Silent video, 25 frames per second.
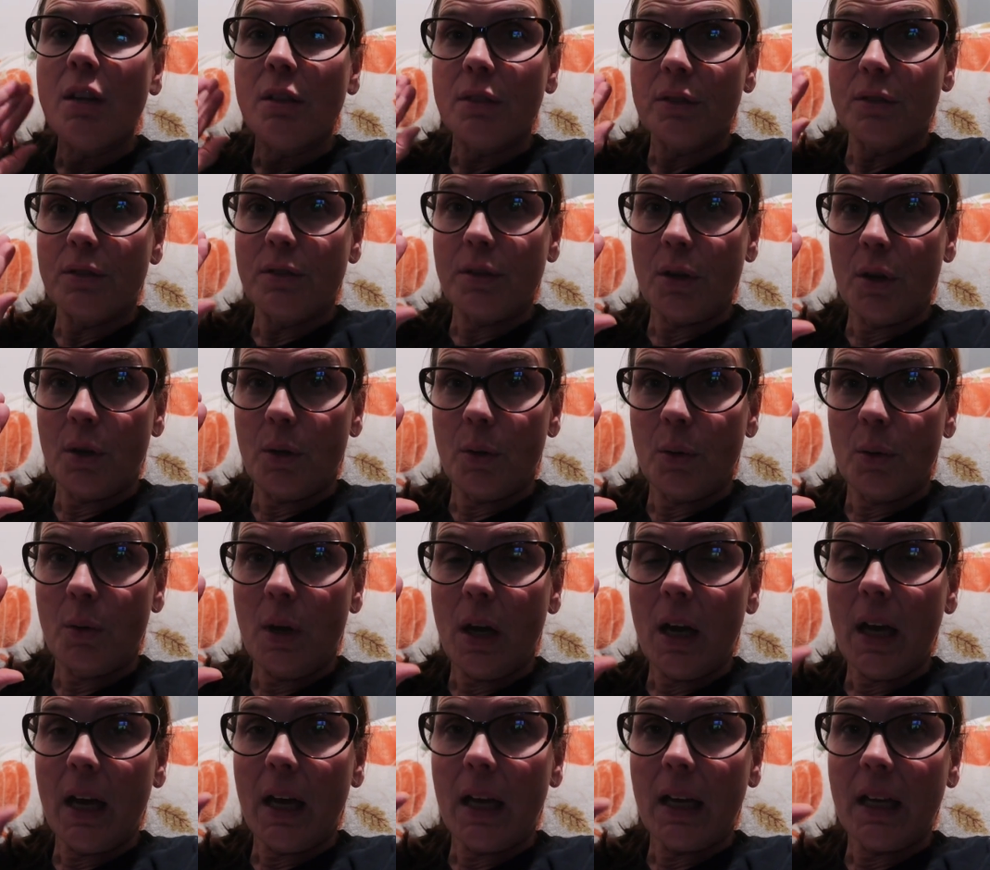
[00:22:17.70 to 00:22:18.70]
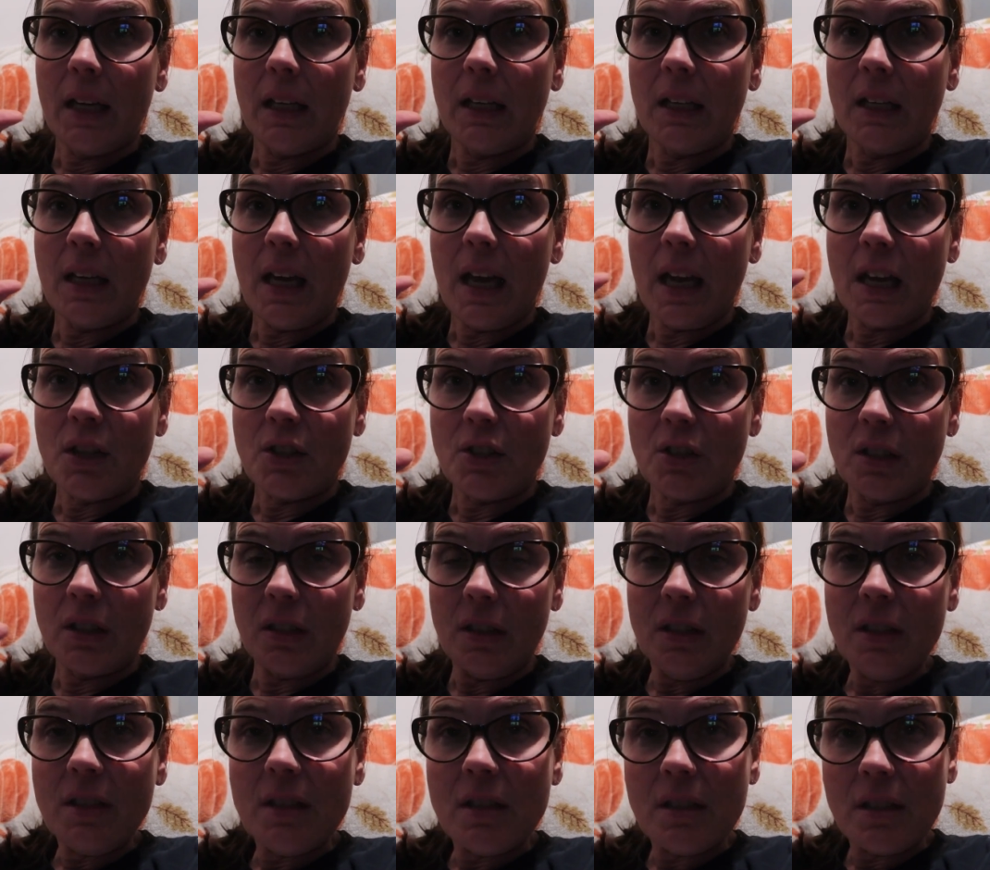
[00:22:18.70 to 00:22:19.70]
So I actually
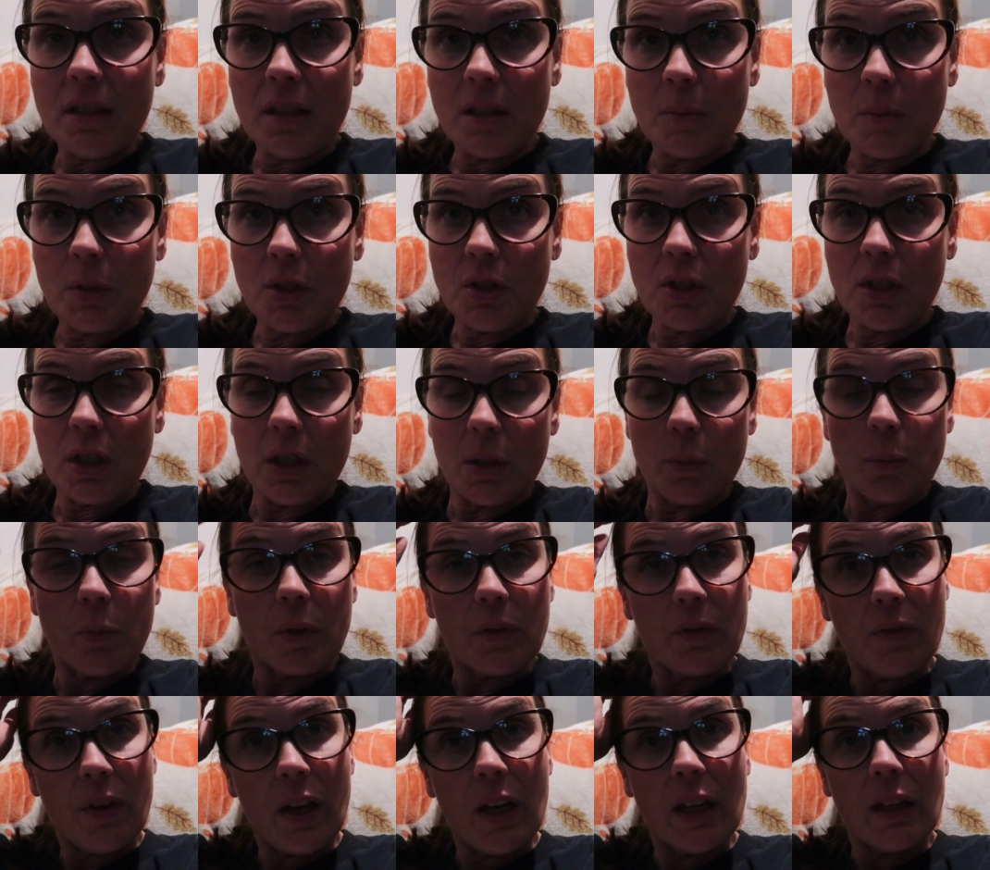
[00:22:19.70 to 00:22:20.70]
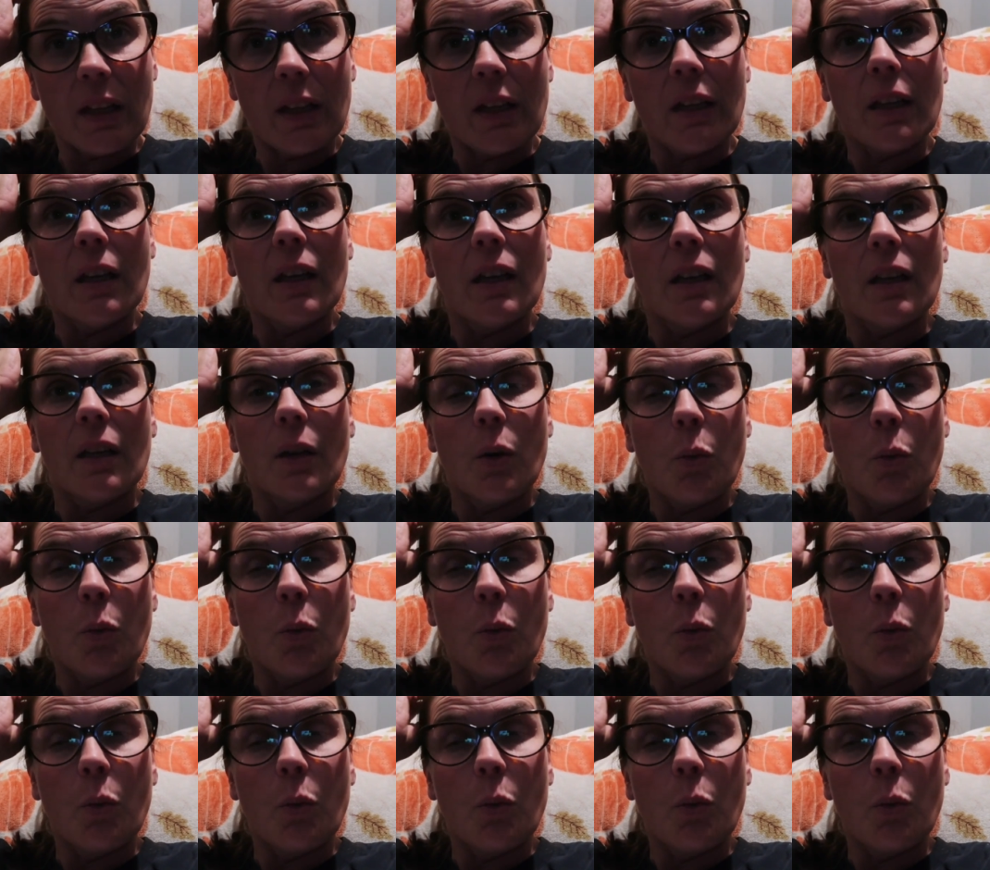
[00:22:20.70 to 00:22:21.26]
listened to the machine with Violet.